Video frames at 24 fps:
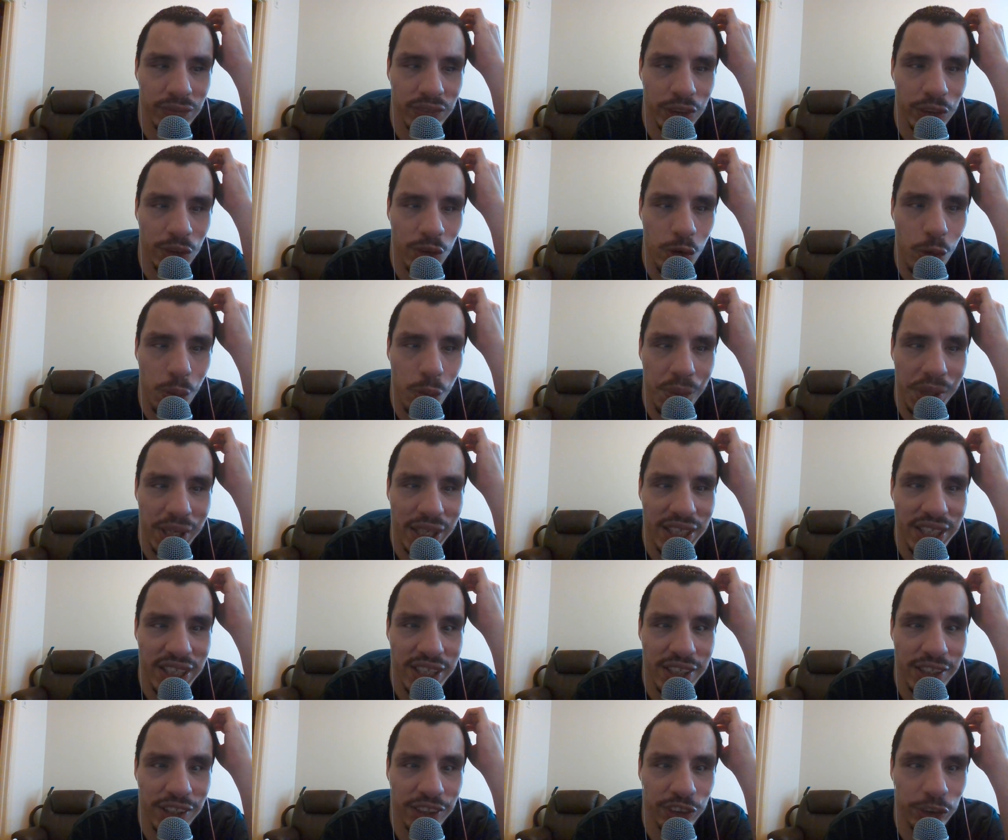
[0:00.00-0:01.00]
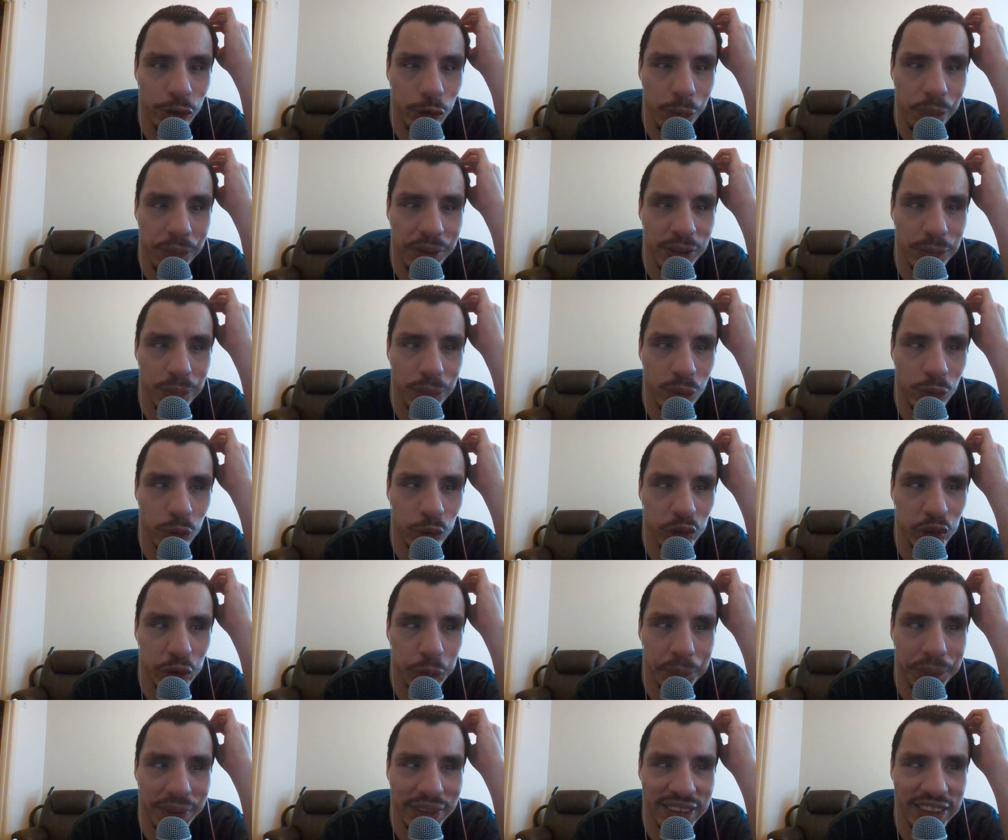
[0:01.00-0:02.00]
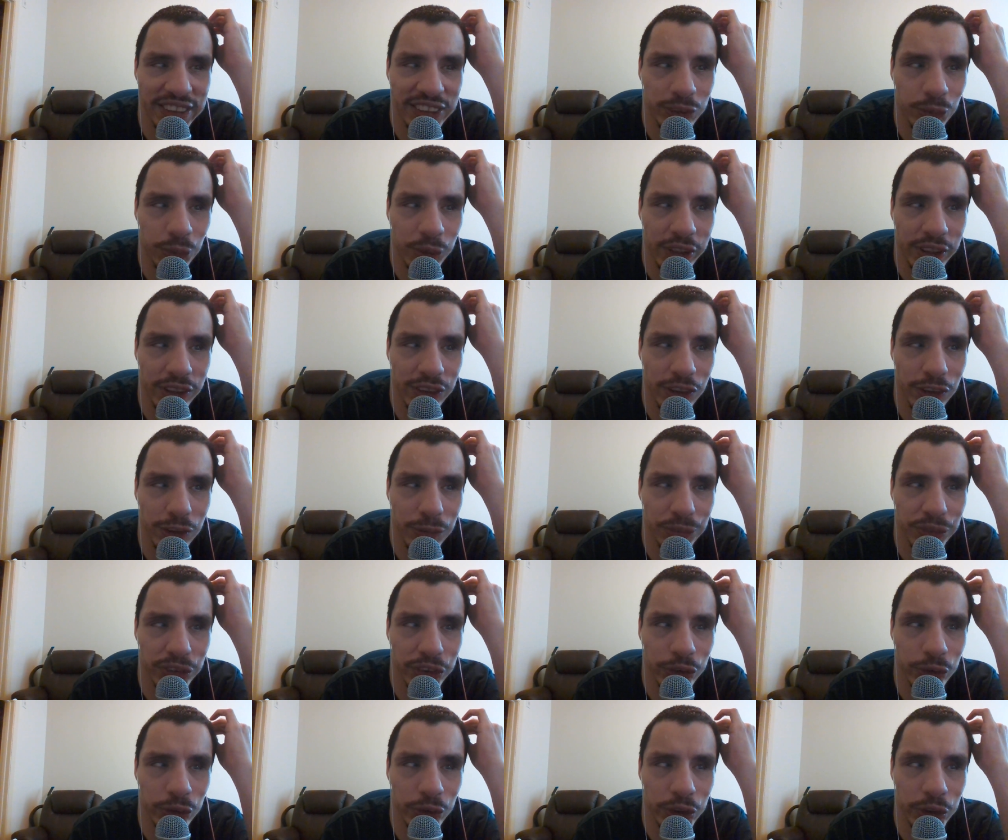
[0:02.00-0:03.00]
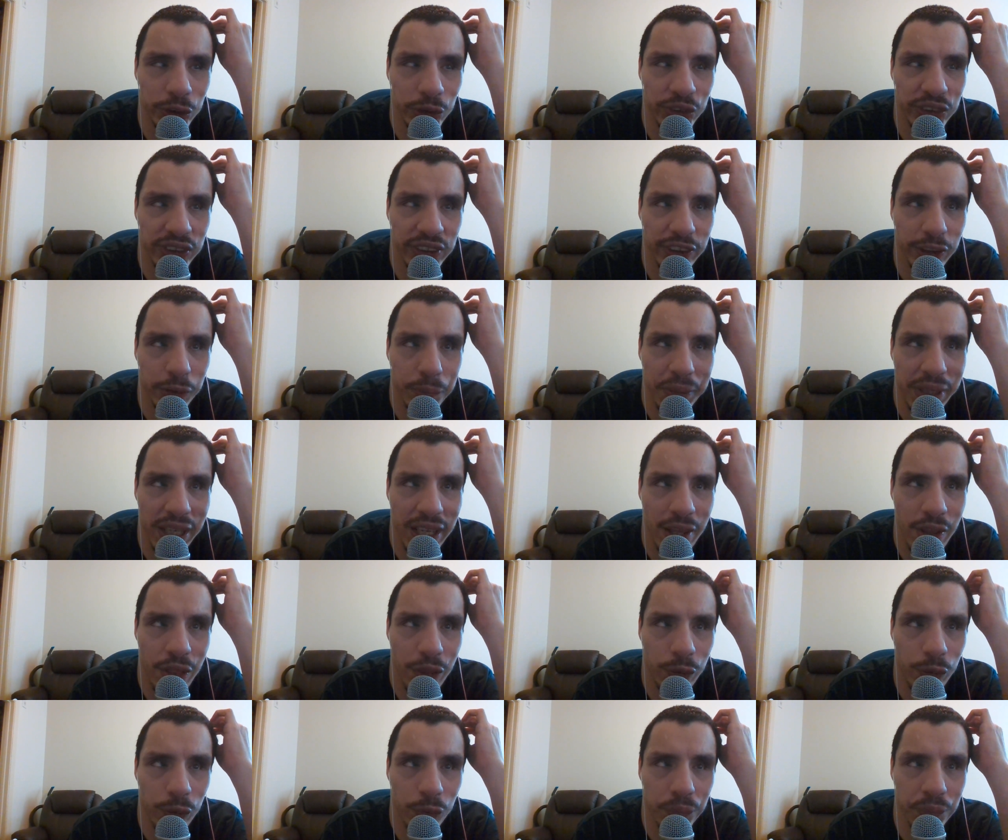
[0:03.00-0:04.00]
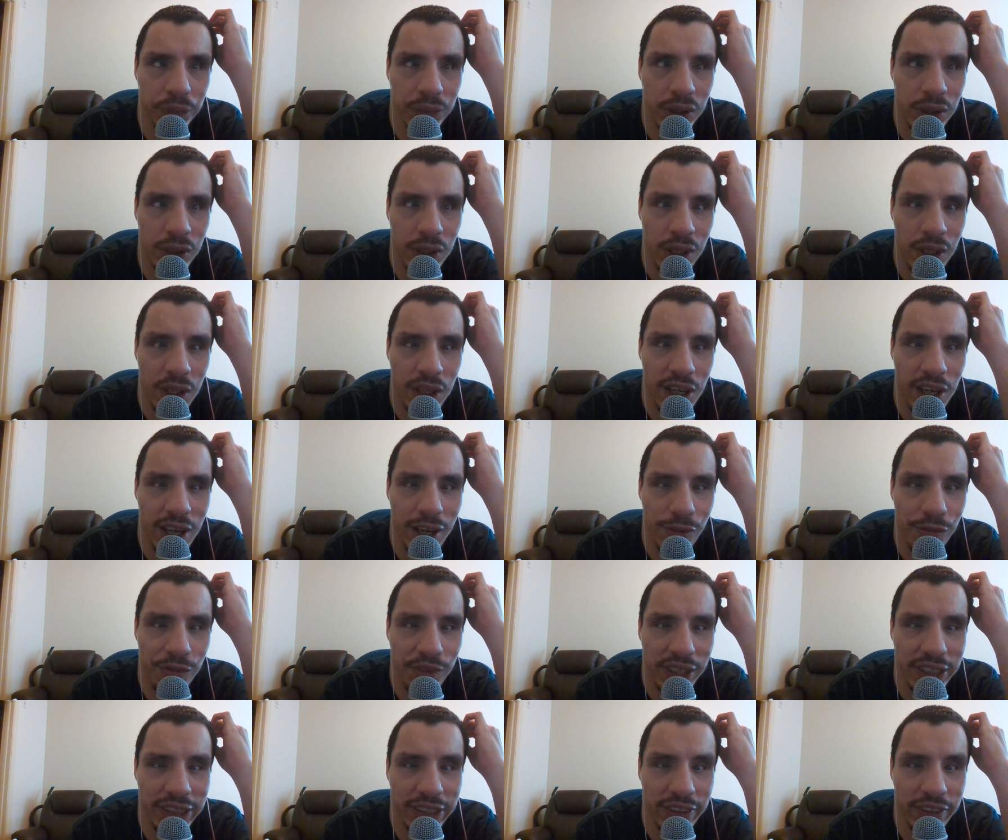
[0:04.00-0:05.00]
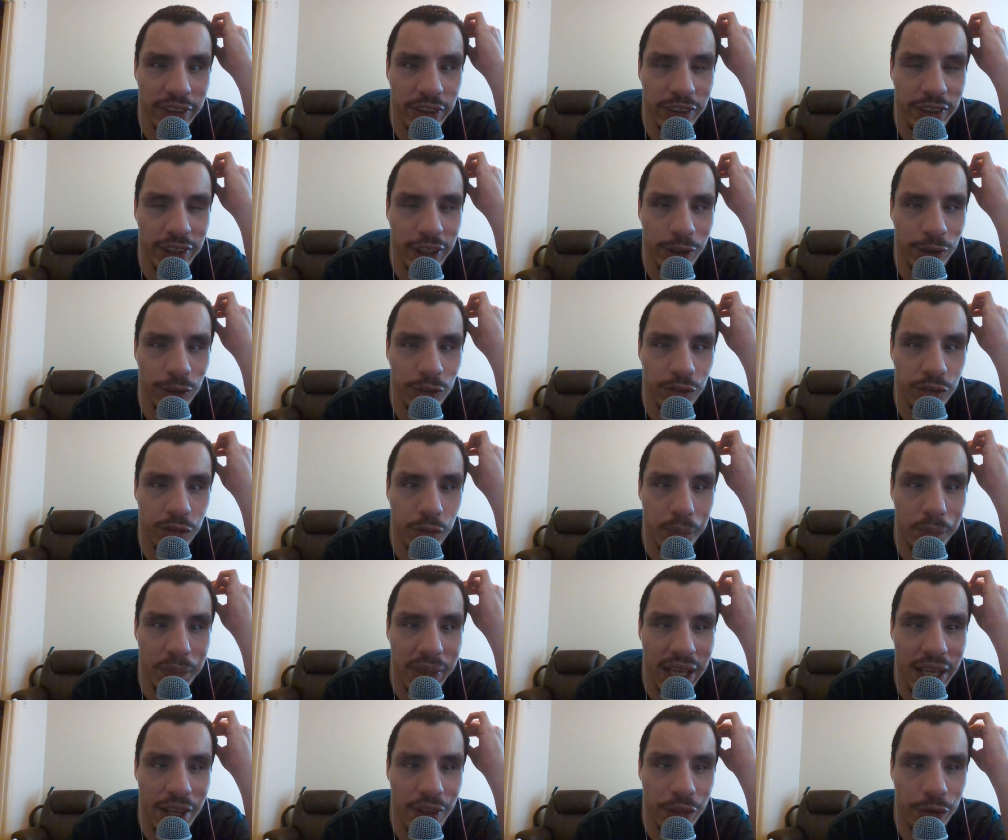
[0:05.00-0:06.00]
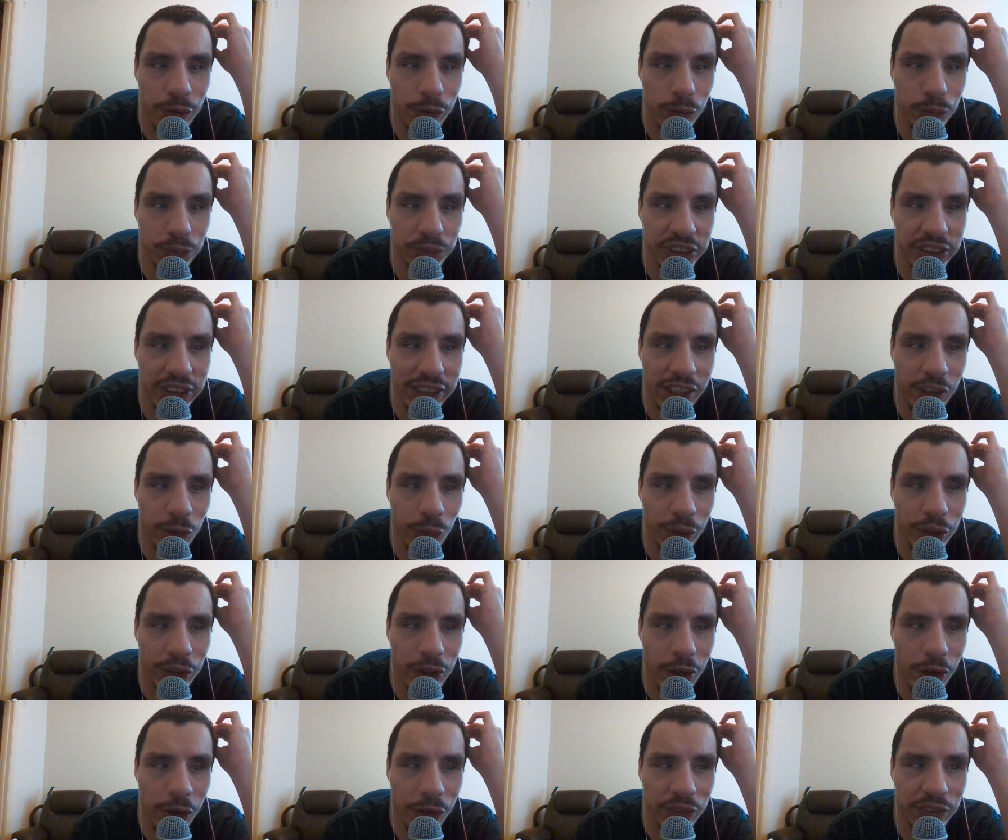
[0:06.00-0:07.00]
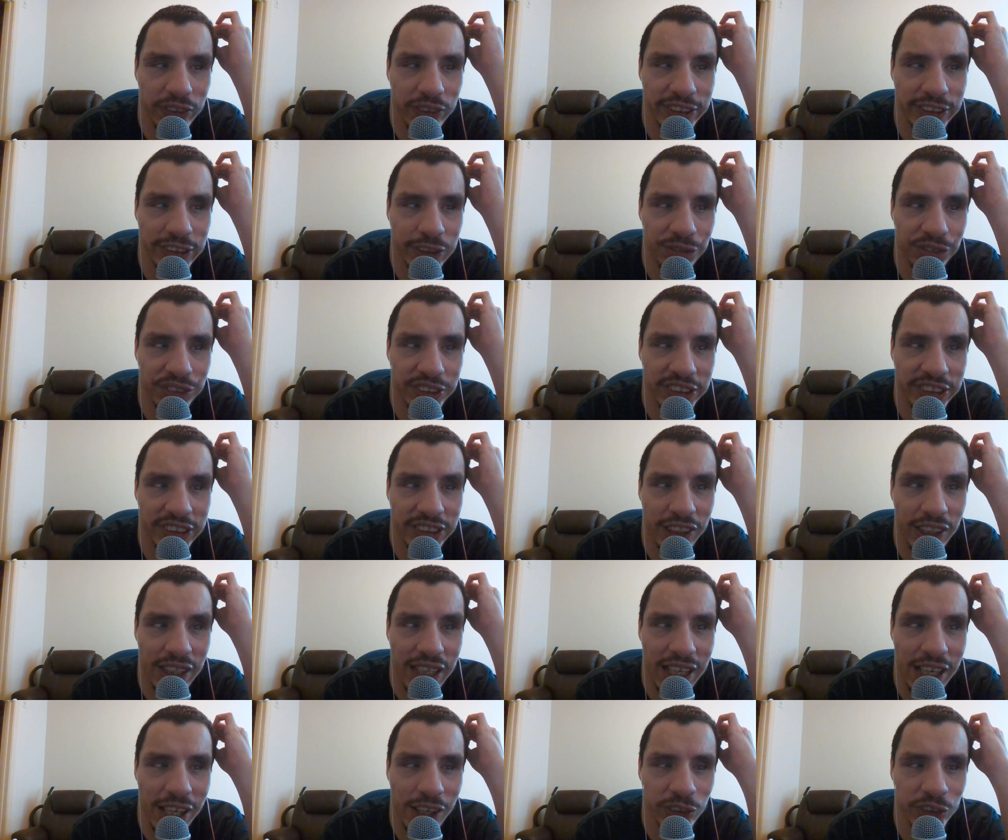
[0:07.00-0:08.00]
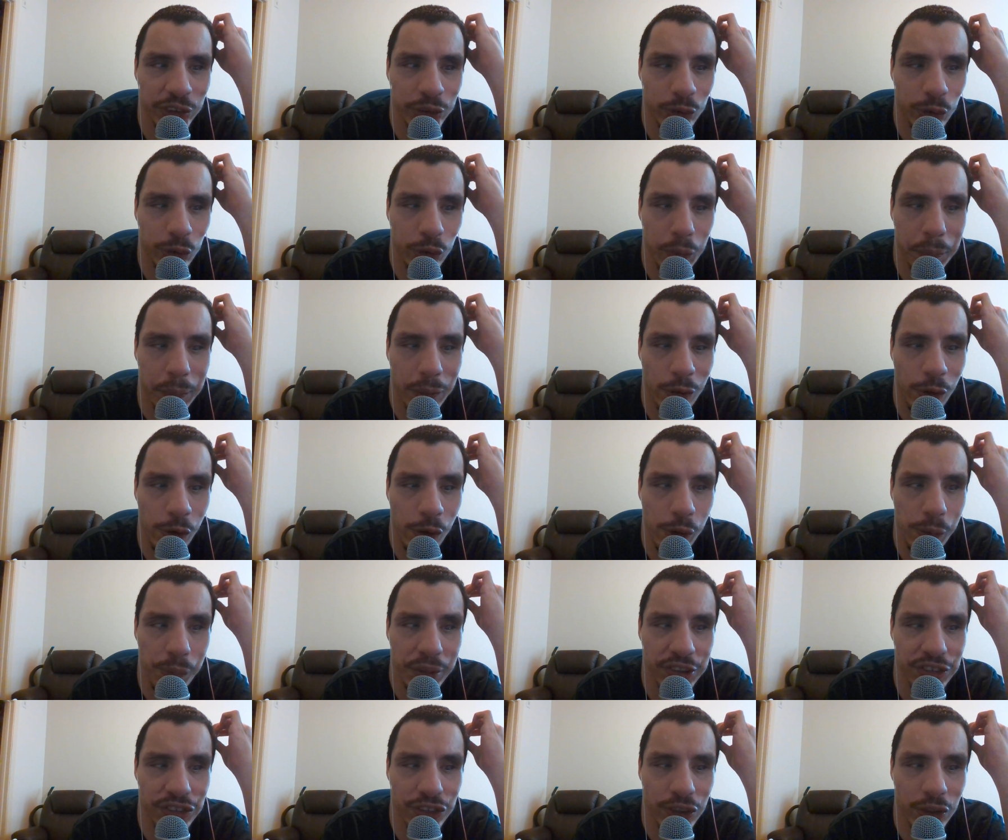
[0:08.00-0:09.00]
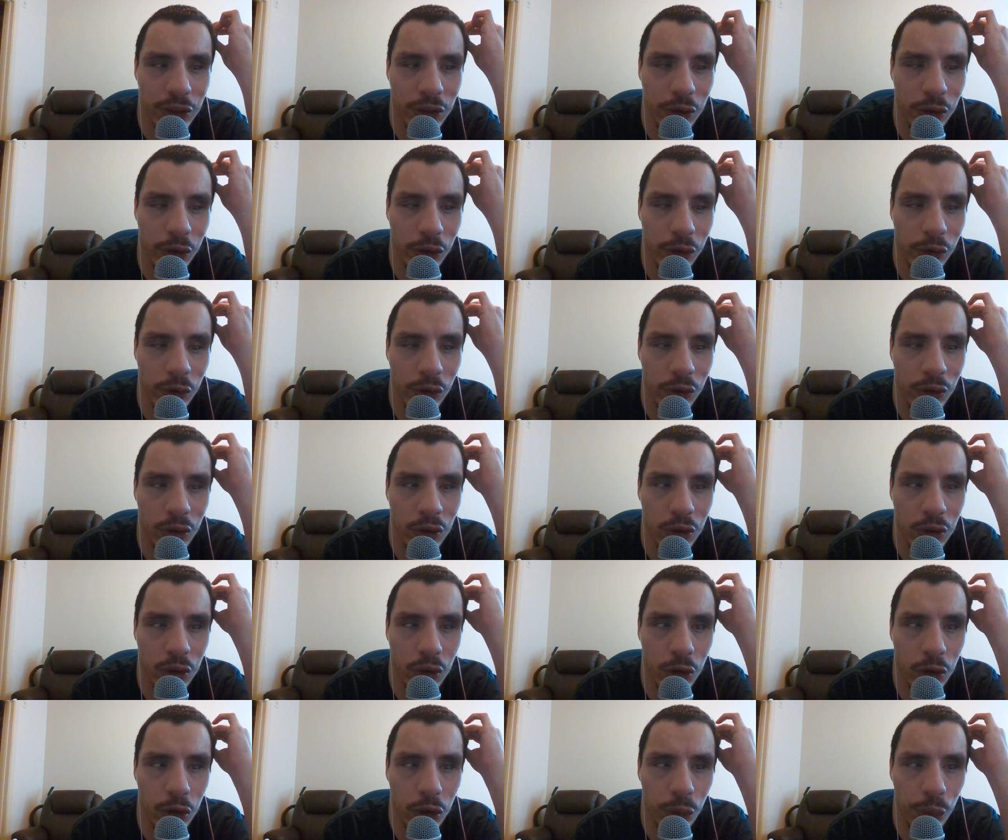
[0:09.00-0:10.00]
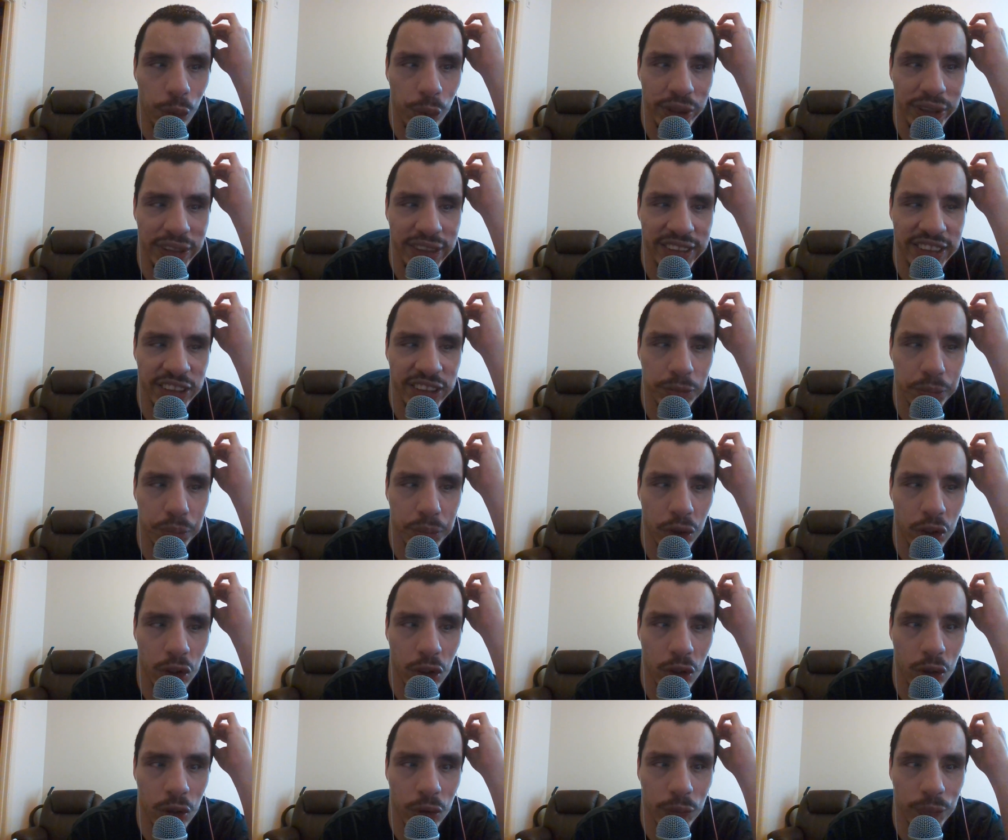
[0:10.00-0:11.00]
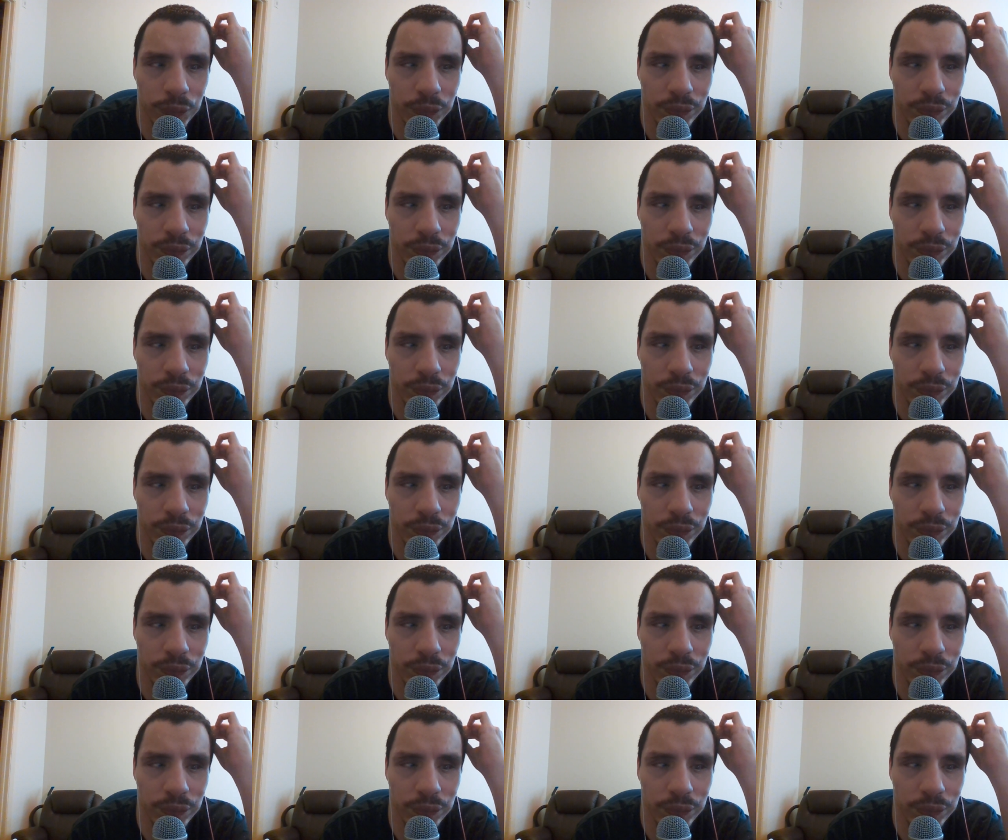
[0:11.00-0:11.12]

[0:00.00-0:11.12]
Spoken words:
who may need a little bit more space when it comes to using the bathroom. I find that a lot of bathrooms now, regardless if it's a house or apartment, are really small.